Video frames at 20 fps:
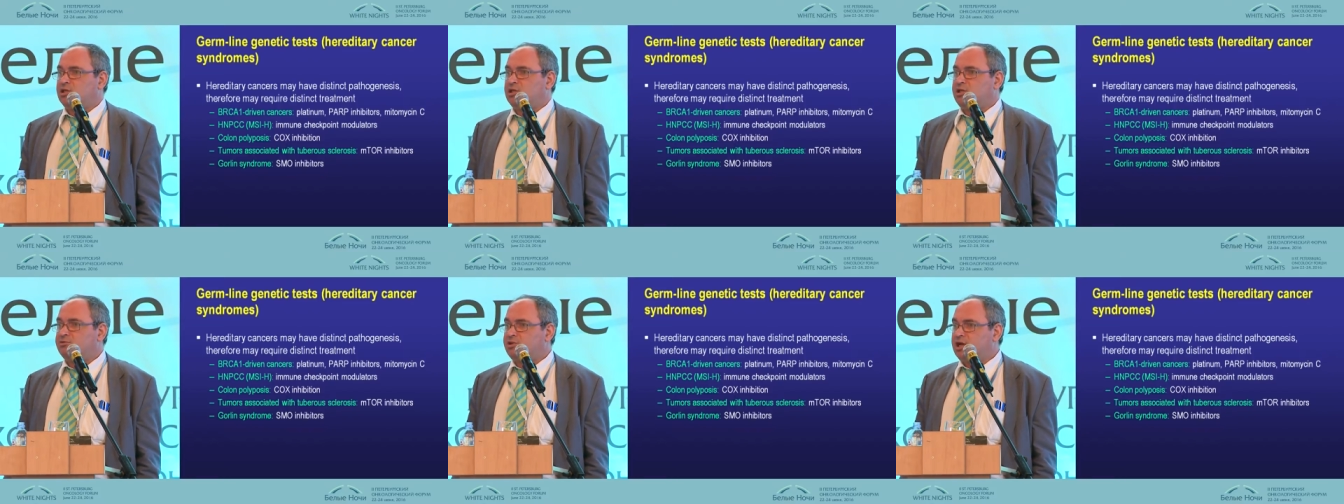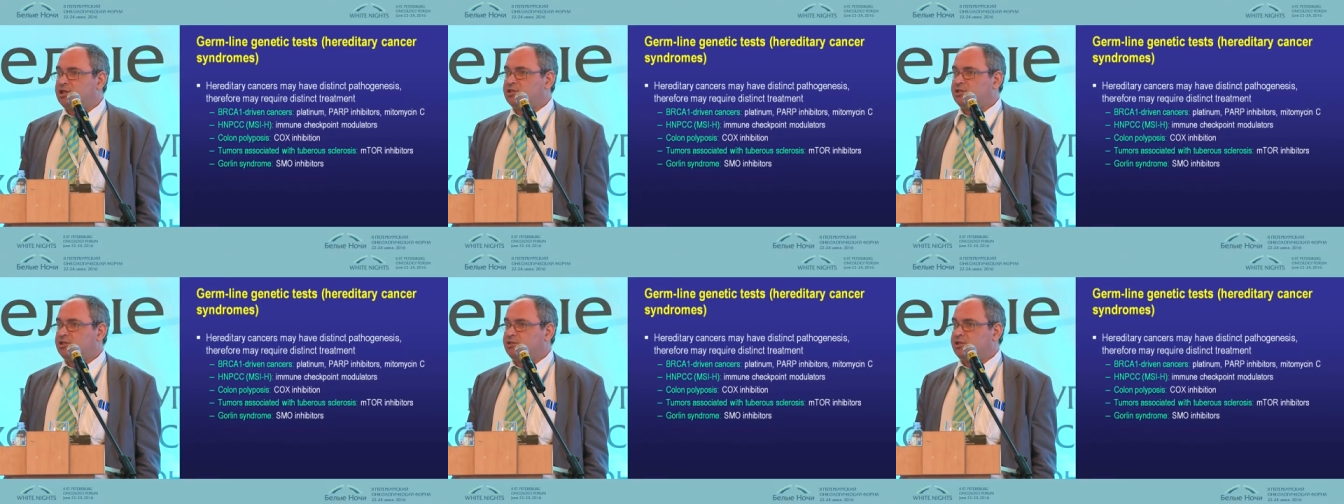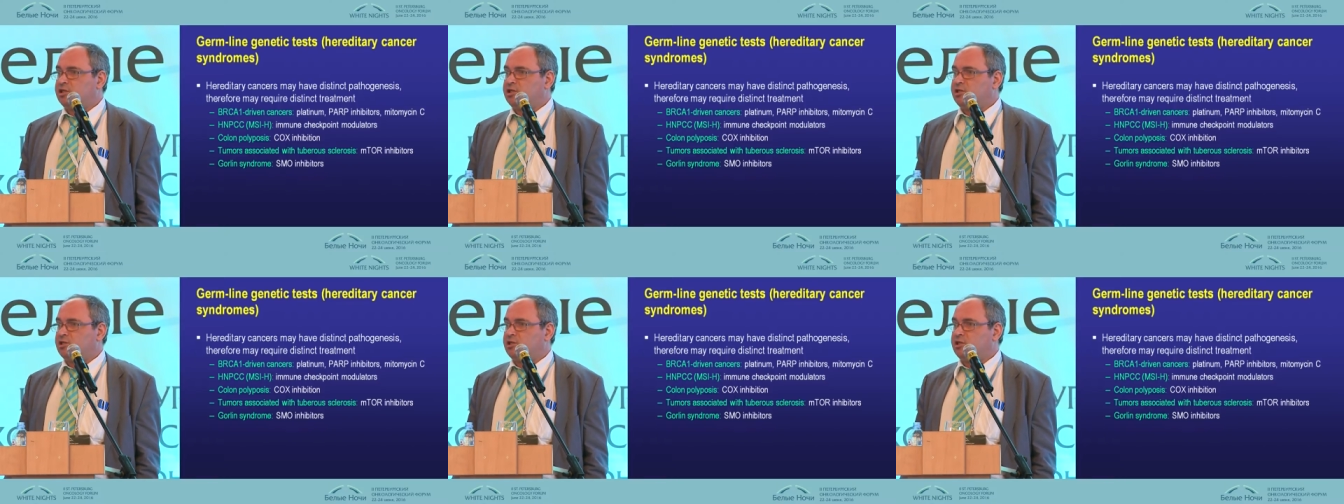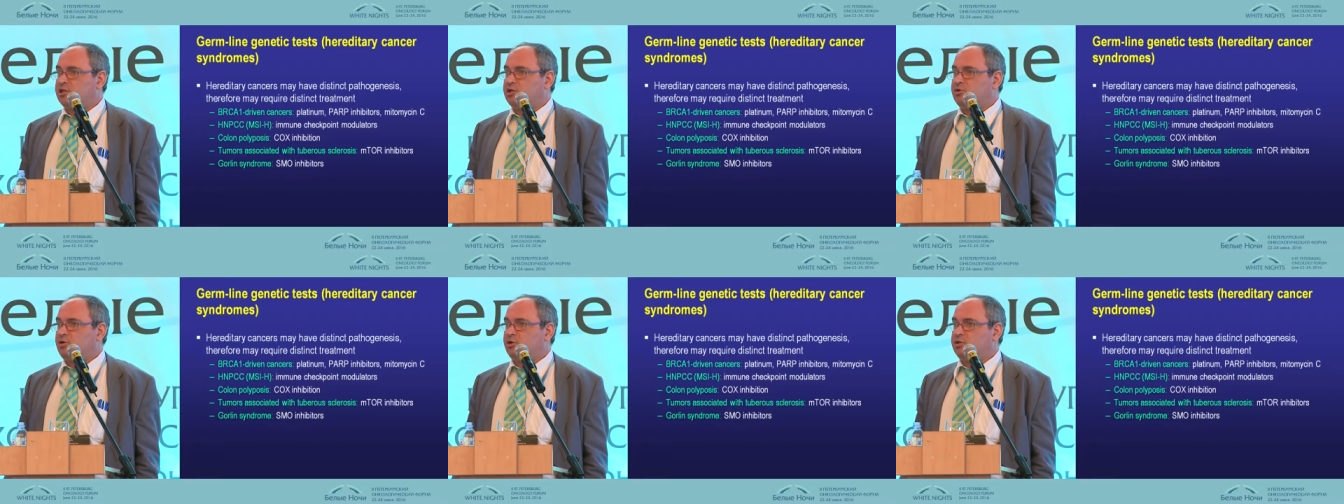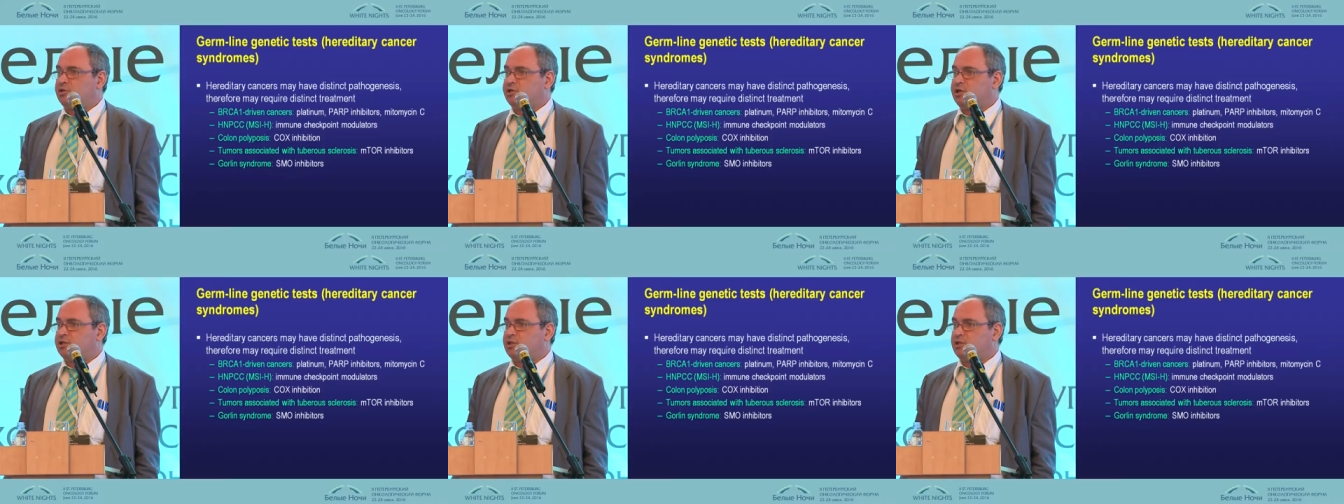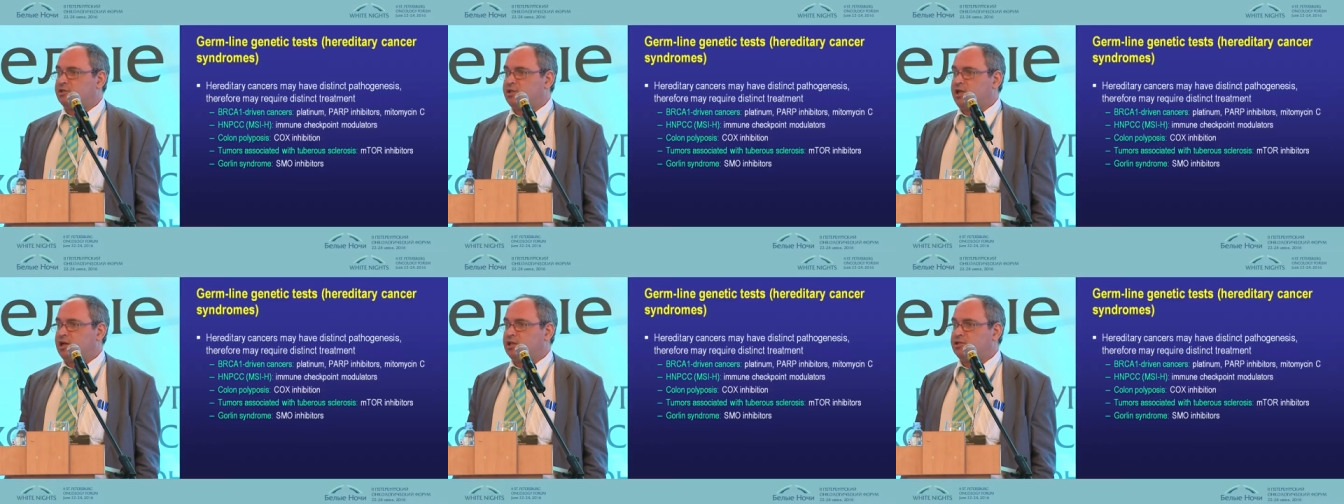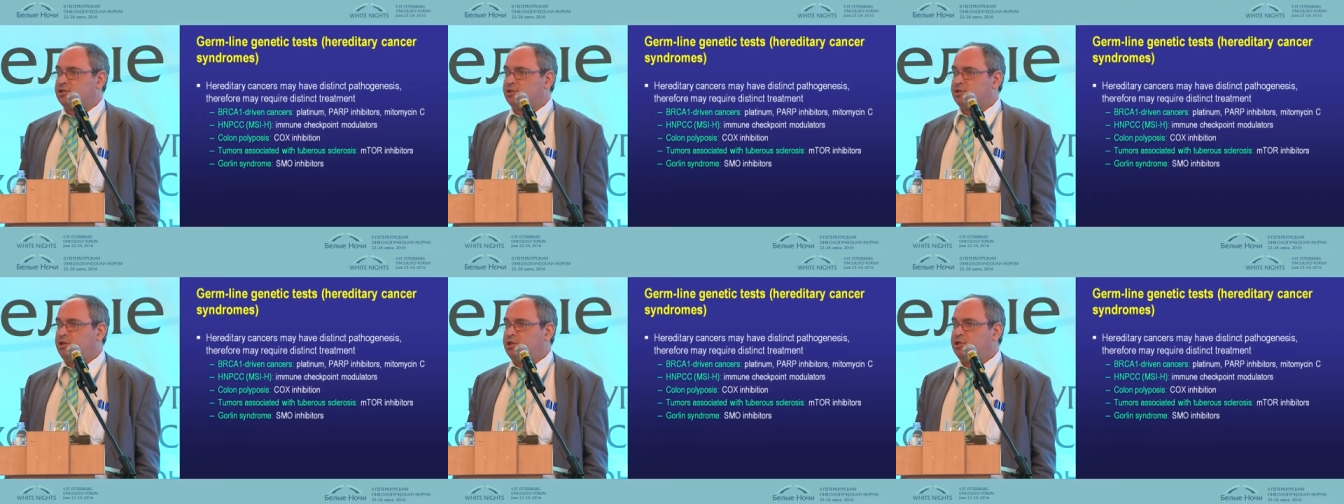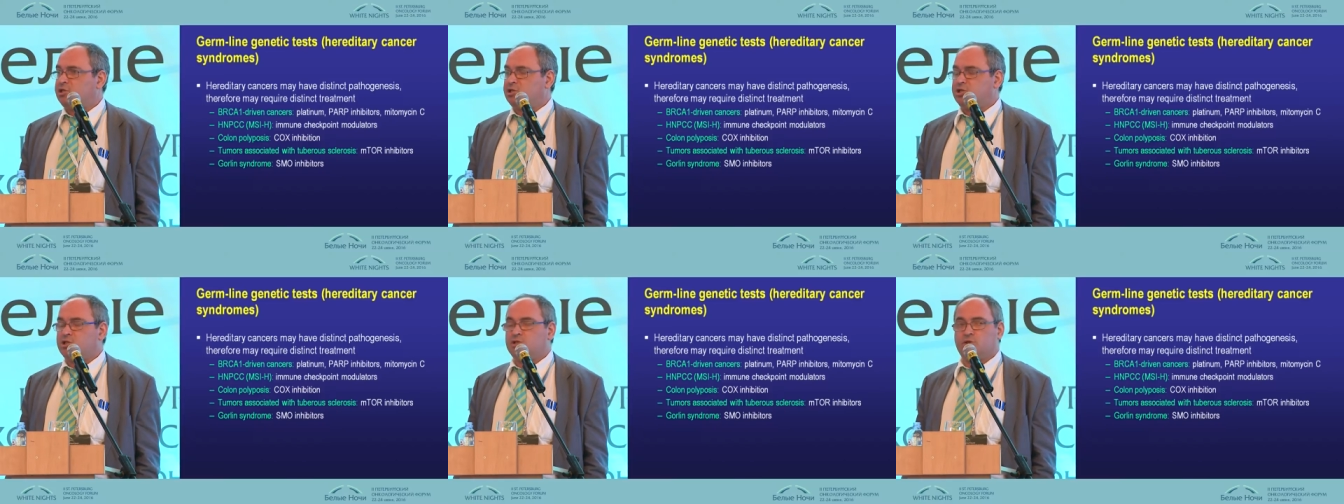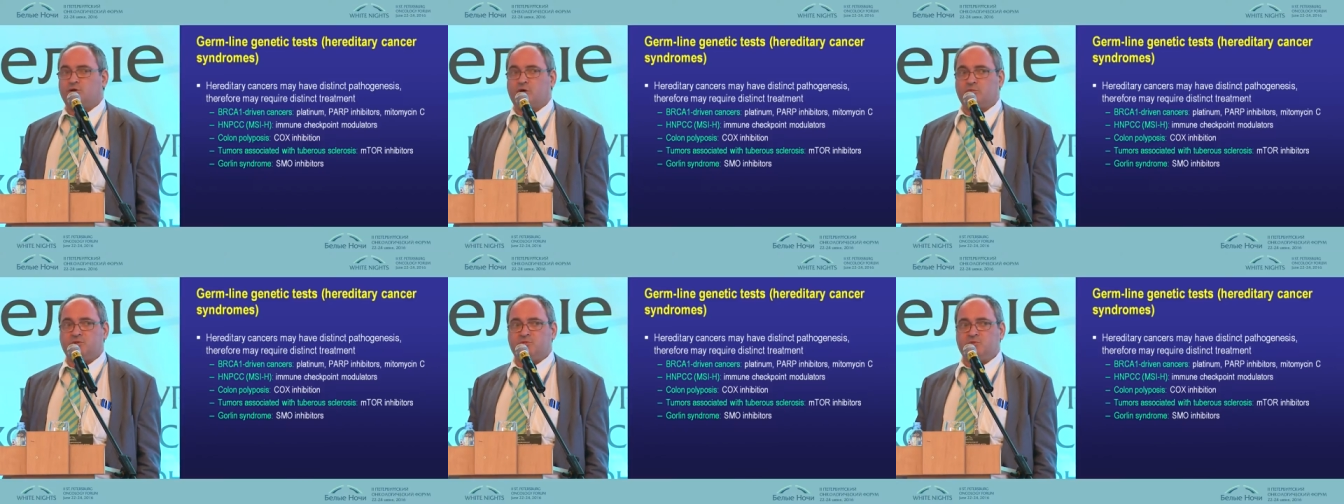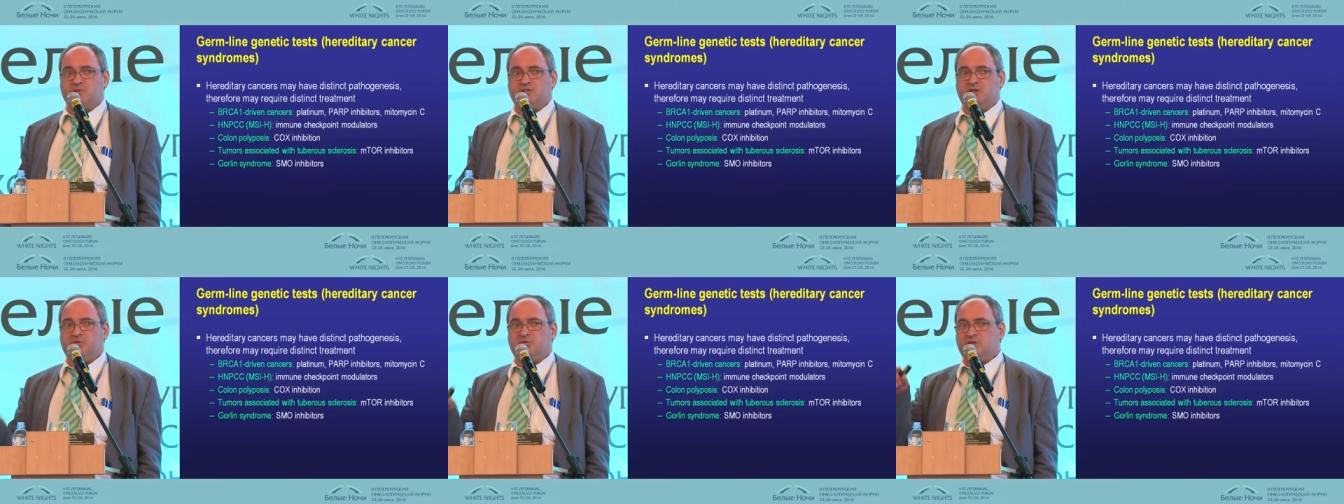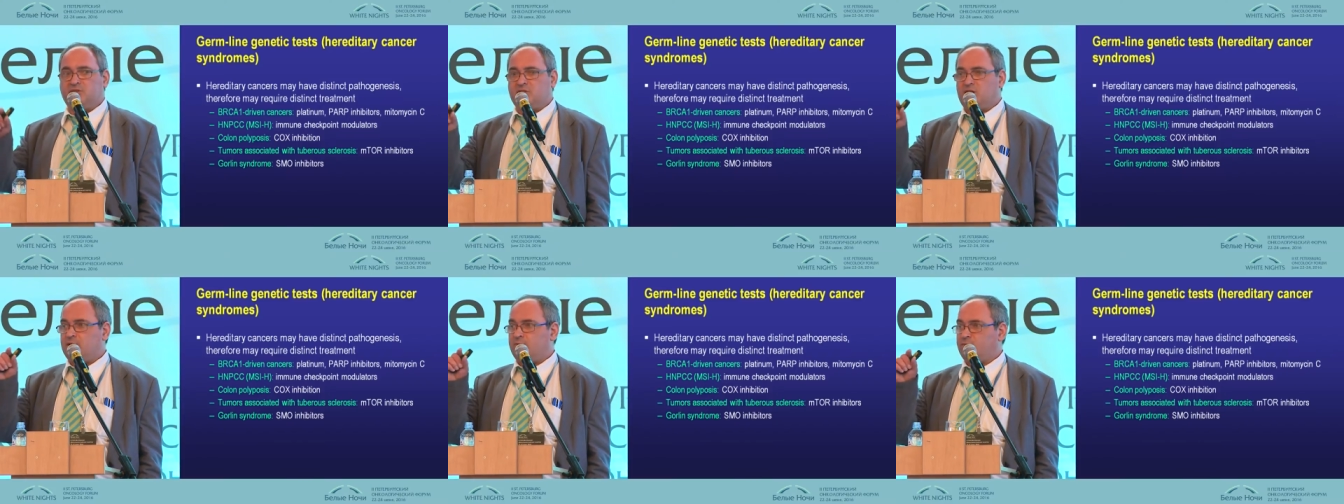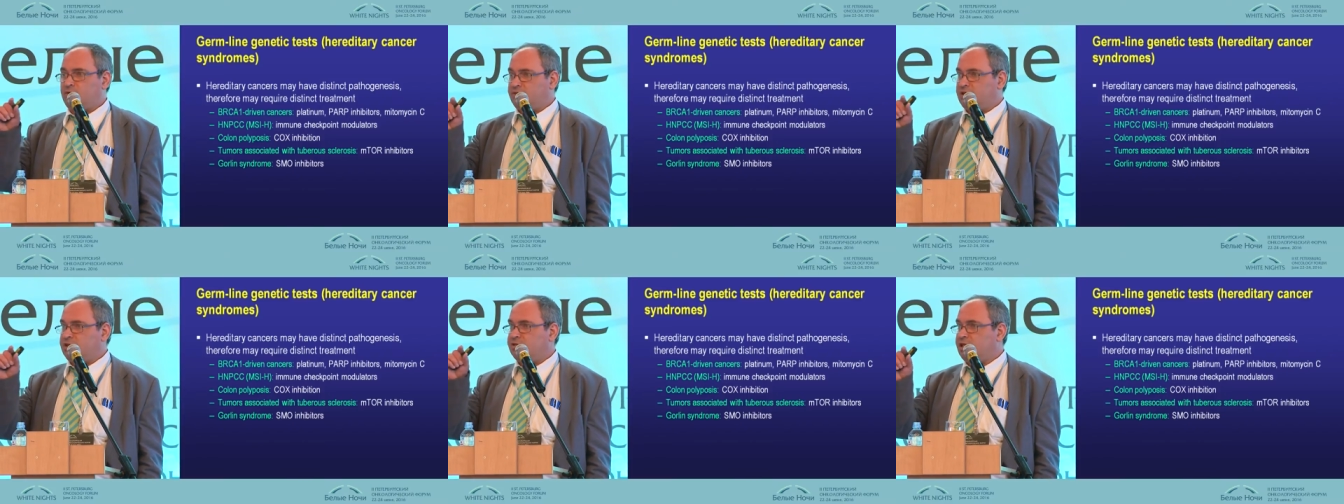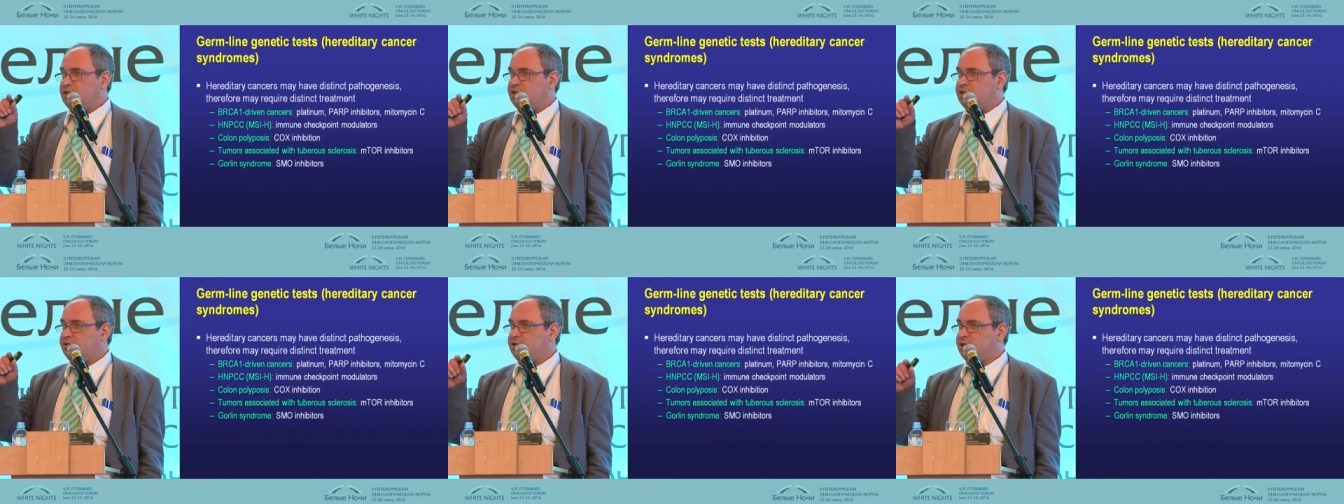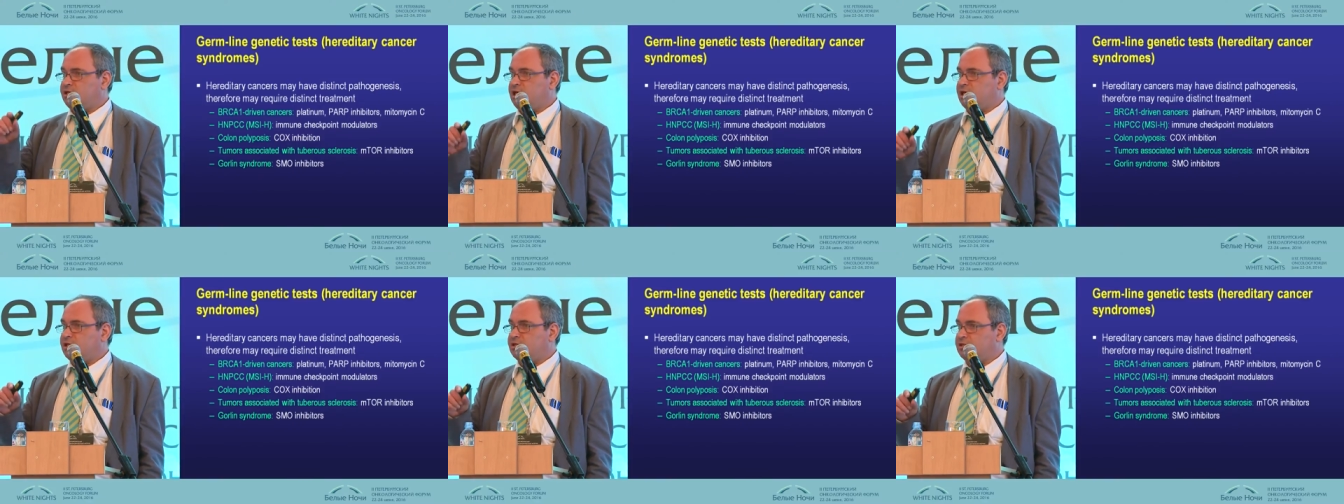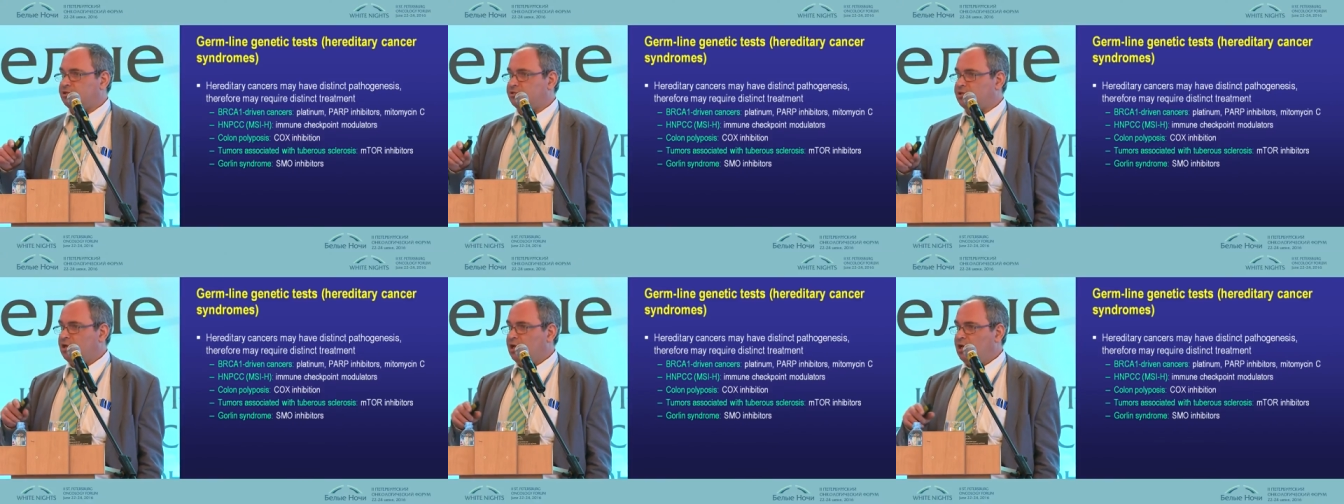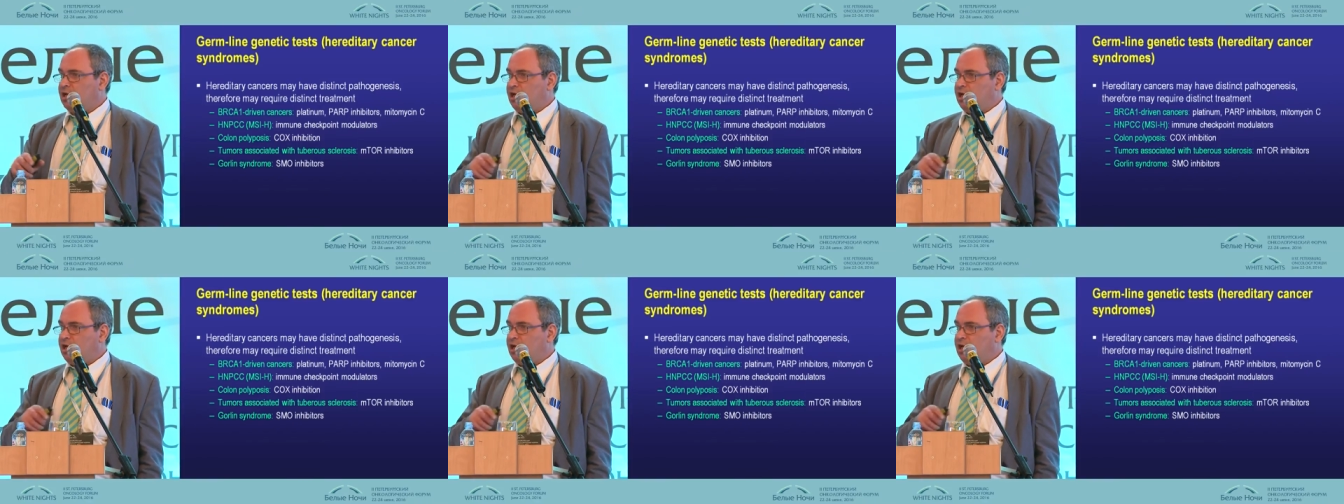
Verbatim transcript: hereditary colorectal cancer, Lynch syndrome, specific type of hereditary cancer.